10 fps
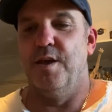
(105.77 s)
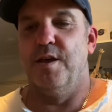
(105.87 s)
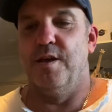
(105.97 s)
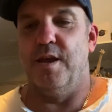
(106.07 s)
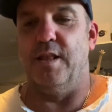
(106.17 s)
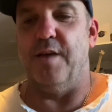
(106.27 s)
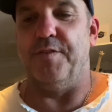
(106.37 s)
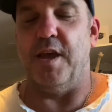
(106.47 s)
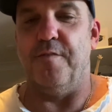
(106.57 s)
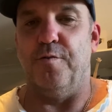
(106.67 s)
He left
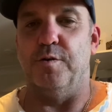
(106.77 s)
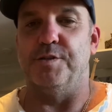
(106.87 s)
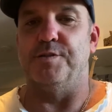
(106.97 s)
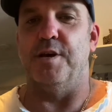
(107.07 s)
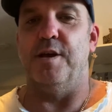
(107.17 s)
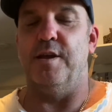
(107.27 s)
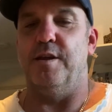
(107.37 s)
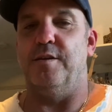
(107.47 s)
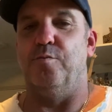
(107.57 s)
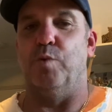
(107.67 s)
the Air Force as
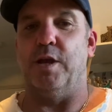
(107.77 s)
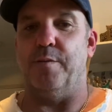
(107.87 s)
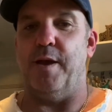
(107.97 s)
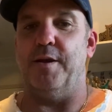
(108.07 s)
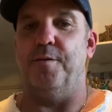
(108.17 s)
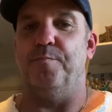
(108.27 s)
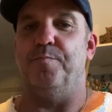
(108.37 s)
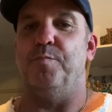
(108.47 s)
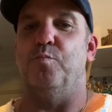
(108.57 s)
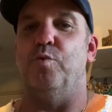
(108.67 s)
a wing commander,
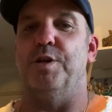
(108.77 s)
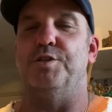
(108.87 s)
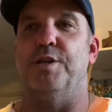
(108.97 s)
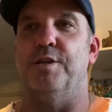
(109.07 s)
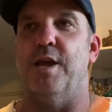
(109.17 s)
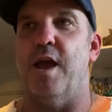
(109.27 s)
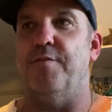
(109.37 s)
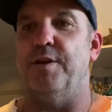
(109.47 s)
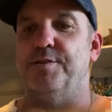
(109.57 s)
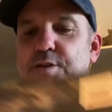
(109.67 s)
which in the
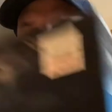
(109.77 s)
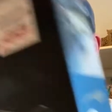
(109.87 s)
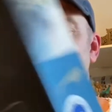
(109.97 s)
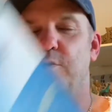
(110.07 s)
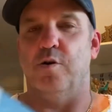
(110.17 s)
Navy is the equivalent